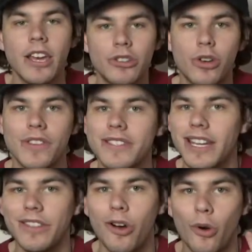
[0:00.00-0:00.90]
So this is
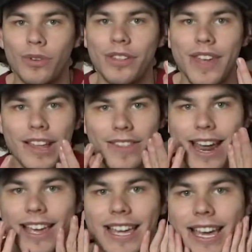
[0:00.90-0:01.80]
like the only thing that
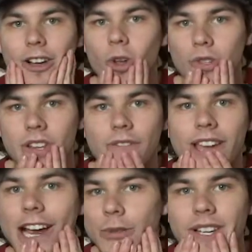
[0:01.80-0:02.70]
I can get close enough to
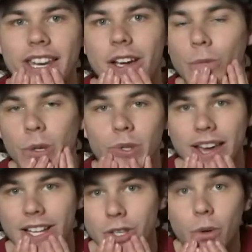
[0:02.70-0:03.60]
actually getting a real
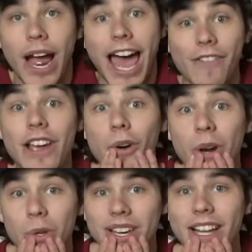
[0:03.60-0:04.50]
tattoo, or having a
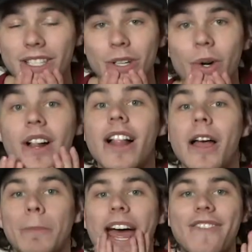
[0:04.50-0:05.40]
real tattoo,
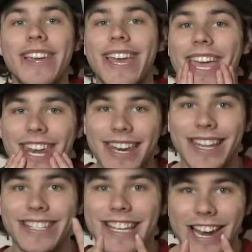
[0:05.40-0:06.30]
but having it hidden
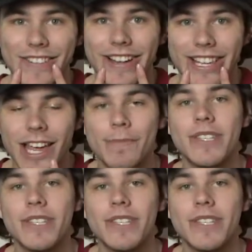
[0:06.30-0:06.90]
inside of my lip.